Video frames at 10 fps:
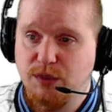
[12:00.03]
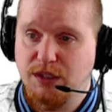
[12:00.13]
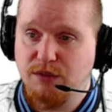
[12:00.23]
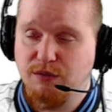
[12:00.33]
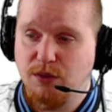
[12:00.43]
we
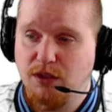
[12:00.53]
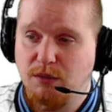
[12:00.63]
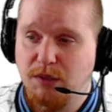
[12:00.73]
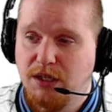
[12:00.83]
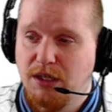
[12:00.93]
can
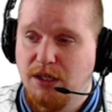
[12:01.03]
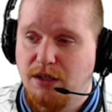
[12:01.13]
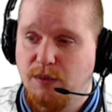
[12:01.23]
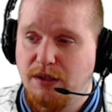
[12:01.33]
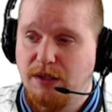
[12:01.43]
farm
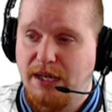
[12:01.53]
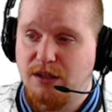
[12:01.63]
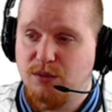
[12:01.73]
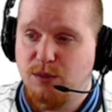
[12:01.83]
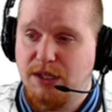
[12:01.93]
around
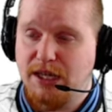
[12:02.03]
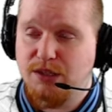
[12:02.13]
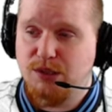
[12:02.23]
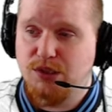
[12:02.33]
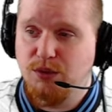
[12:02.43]
Act three,
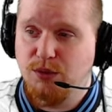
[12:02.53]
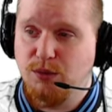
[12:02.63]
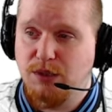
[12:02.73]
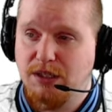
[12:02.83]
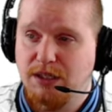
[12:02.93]
Act
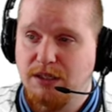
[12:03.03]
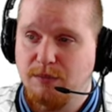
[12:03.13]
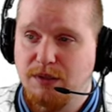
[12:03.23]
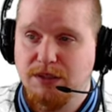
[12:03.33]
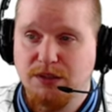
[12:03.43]
two
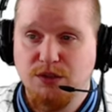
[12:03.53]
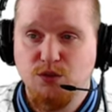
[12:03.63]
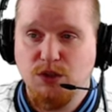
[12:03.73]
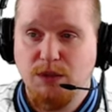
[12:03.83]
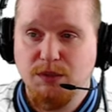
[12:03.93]
um, that could
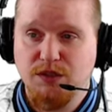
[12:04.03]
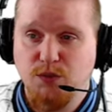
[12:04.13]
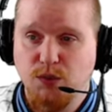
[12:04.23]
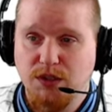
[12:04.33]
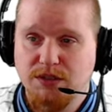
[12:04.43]
drop this
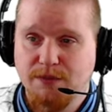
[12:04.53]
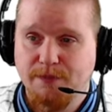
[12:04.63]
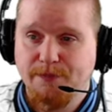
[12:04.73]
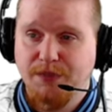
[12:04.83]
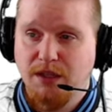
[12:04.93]
for us.
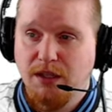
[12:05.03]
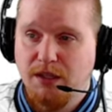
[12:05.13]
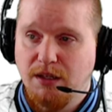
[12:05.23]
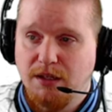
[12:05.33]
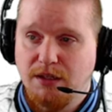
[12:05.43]

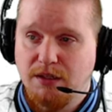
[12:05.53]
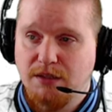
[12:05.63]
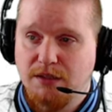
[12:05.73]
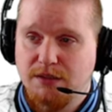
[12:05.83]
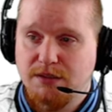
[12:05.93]

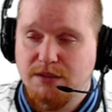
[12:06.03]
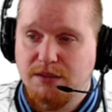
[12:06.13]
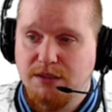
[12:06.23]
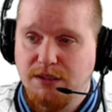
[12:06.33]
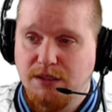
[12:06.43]
Uh, let's
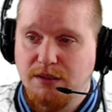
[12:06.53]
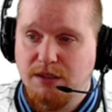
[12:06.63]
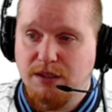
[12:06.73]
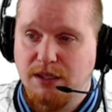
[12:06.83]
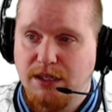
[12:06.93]
see,
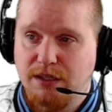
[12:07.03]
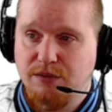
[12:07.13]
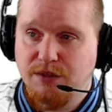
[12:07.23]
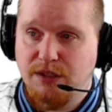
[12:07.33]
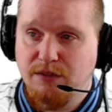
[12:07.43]
got a lot of Act
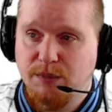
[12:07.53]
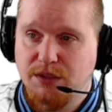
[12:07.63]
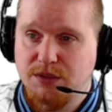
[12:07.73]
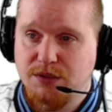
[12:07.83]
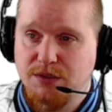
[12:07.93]
five
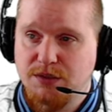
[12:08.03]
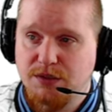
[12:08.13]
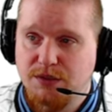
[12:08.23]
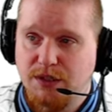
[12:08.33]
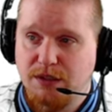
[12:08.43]
monsters.
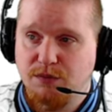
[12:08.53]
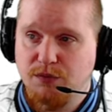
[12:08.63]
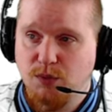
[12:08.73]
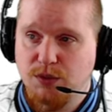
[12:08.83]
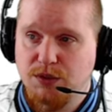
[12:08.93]
Those are Act
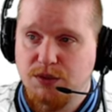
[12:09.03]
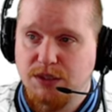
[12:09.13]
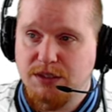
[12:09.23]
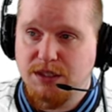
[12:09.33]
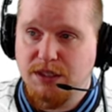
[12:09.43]
four, so
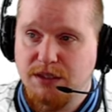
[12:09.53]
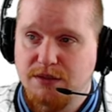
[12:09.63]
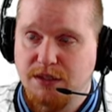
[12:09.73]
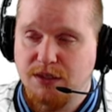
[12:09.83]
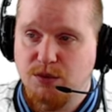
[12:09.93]
that's Chaos
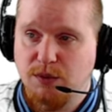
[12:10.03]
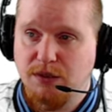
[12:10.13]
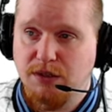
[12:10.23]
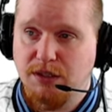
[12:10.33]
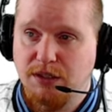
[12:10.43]

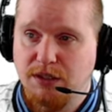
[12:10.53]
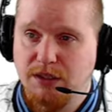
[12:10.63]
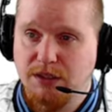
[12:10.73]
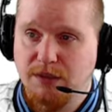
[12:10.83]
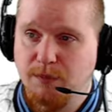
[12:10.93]
Sanctuary.
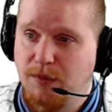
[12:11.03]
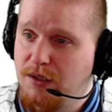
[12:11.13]
Um,